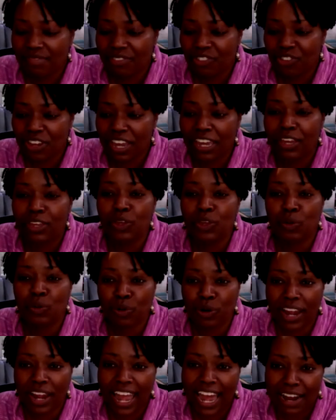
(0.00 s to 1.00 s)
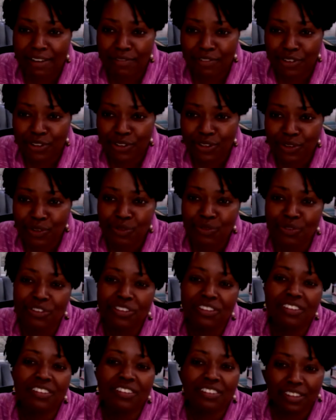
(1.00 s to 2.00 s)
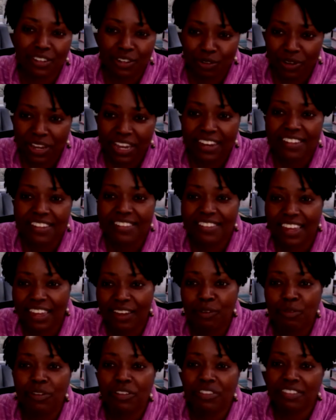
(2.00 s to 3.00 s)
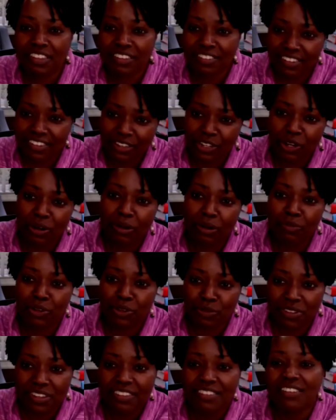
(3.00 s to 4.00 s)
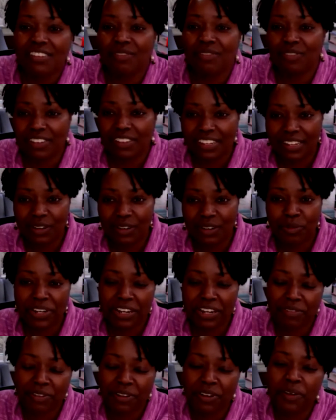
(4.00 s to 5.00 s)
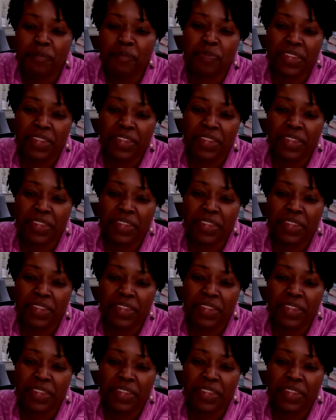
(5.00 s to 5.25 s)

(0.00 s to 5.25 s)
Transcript: checking your work after you to, kind of say, oh, well, this, I would do this differently or whatever,